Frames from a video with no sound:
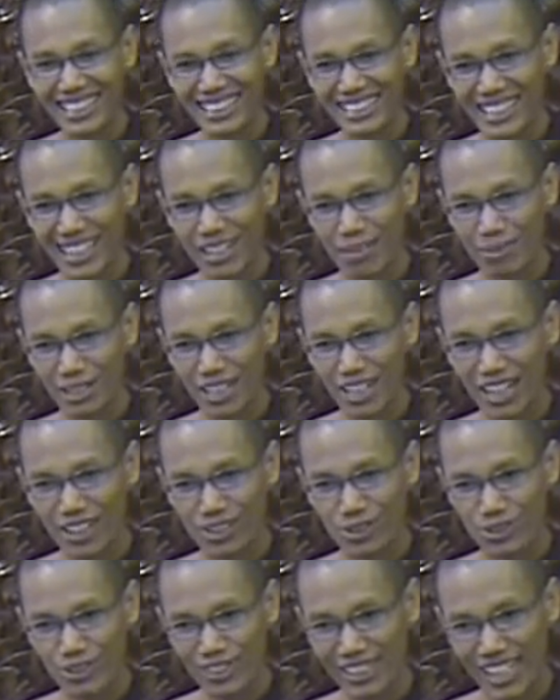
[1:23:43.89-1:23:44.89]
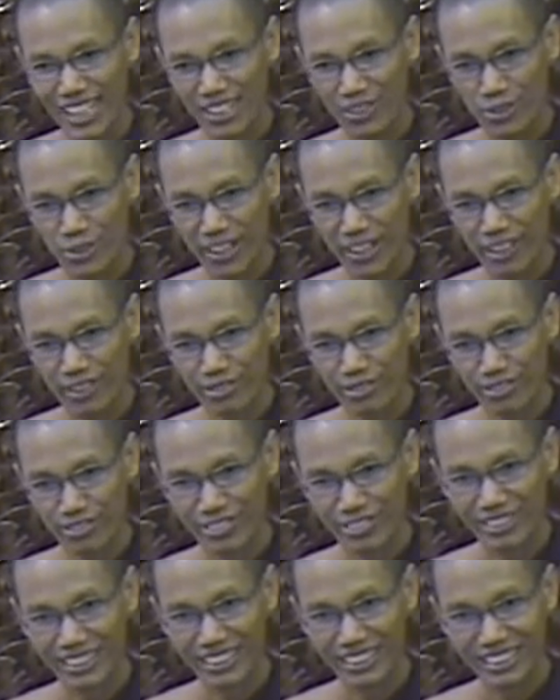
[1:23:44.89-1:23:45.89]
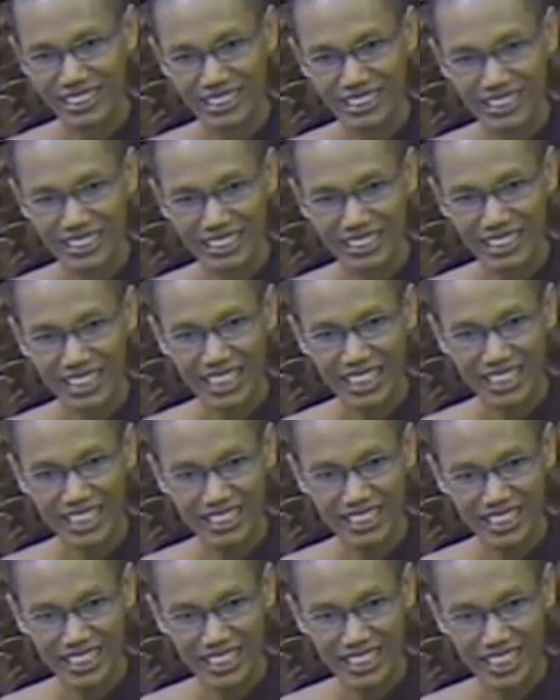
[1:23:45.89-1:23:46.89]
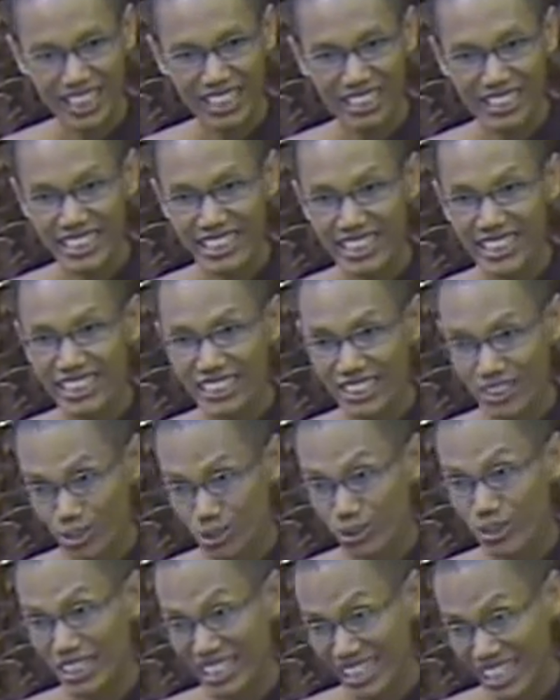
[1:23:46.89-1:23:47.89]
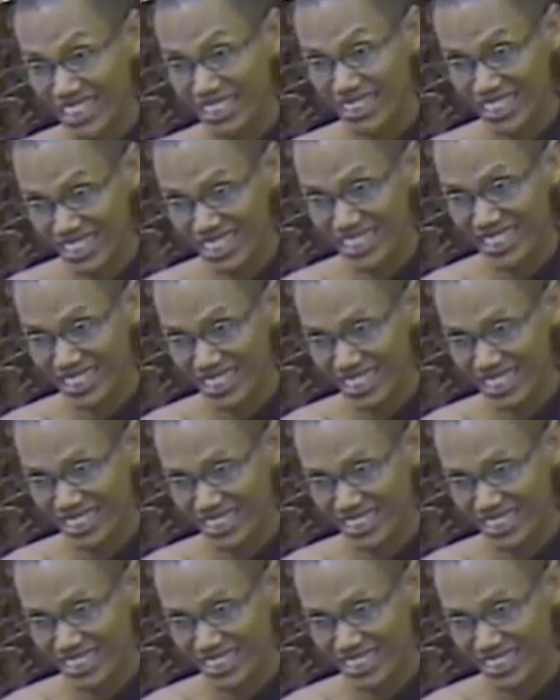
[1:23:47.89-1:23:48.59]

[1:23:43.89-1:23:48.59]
Except Akusala 12, 8, 18 rootless.